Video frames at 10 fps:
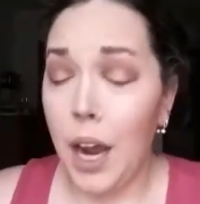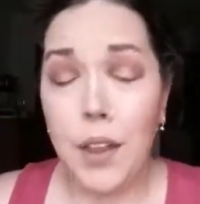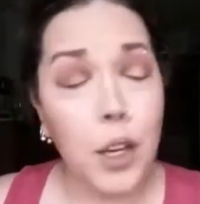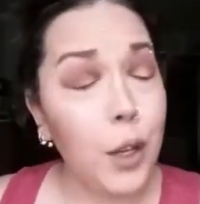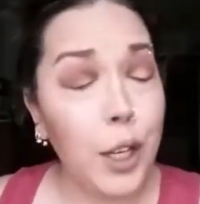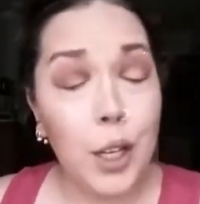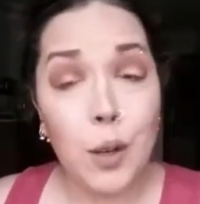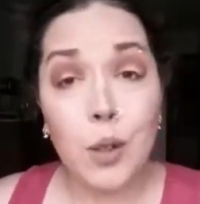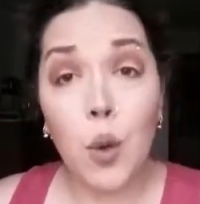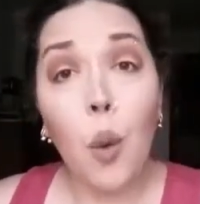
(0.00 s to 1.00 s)
and then you can
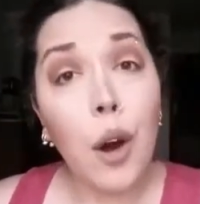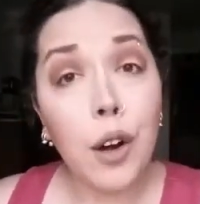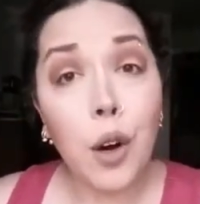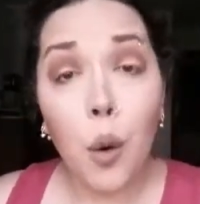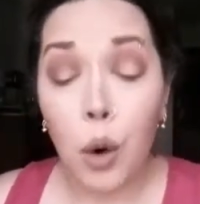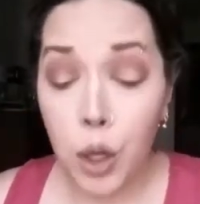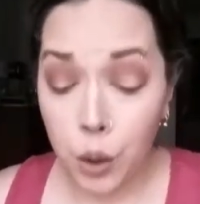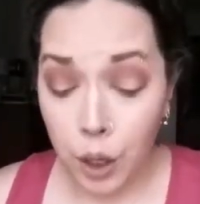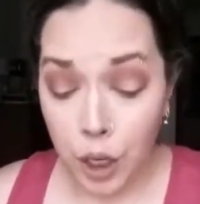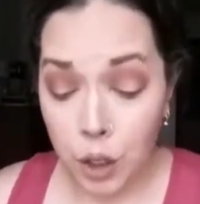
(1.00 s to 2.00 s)
use water or
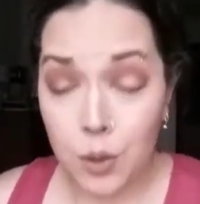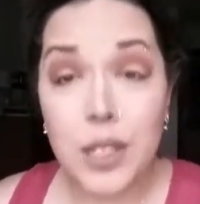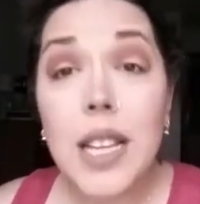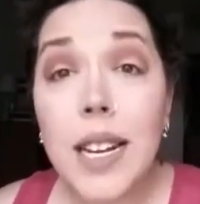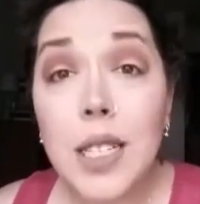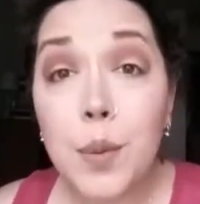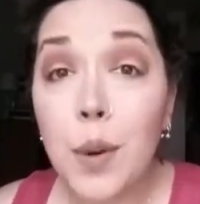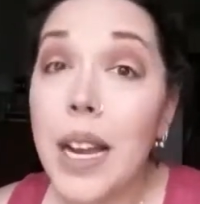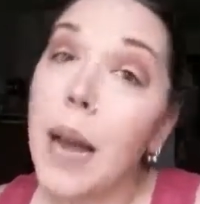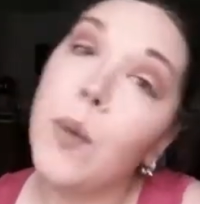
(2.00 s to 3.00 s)
you can use setting
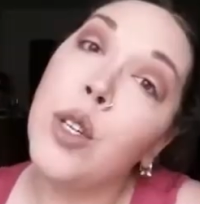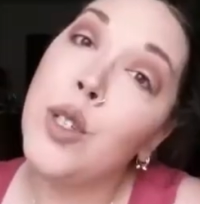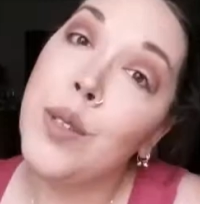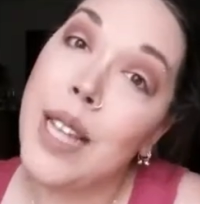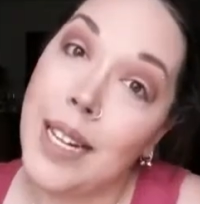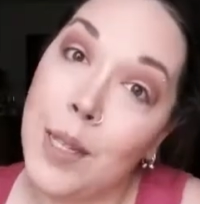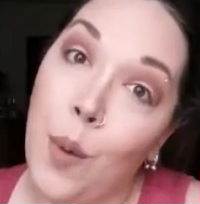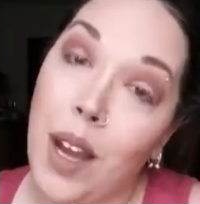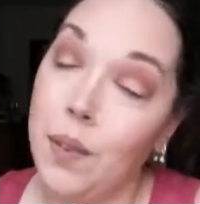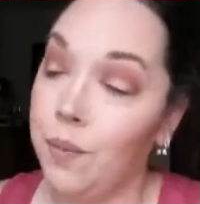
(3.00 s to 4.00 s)
spray. I'm going to use setting
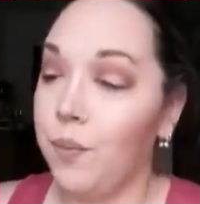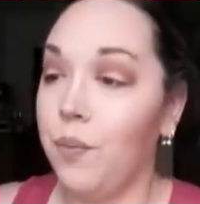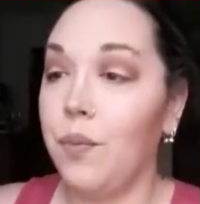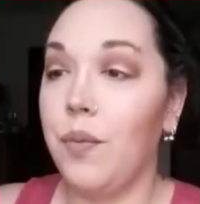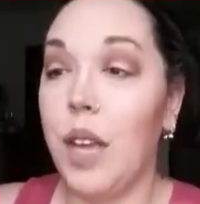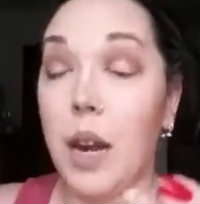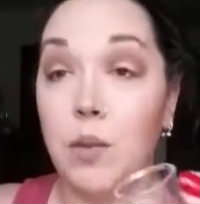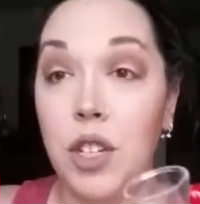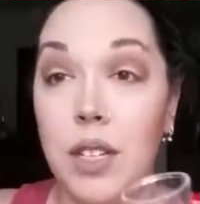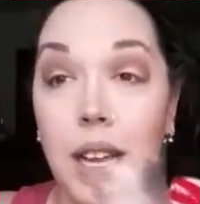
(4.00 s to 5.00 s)
spray. And
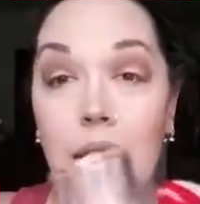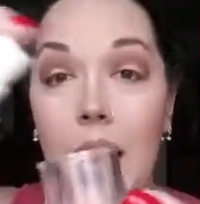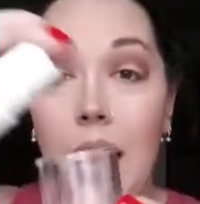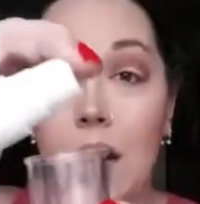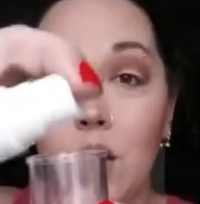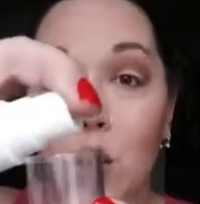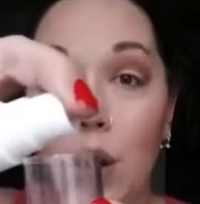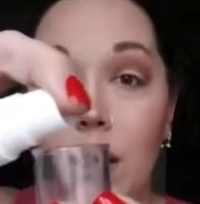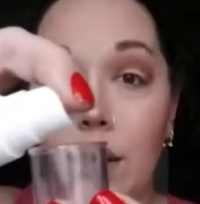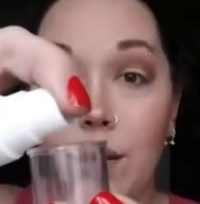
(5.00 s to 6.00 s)
I'm just going to take it and
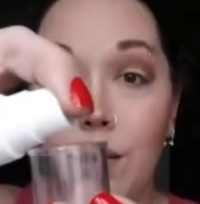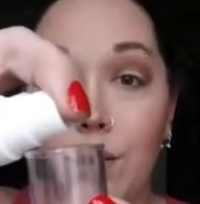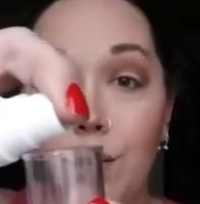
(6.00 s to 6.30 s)
squirt it.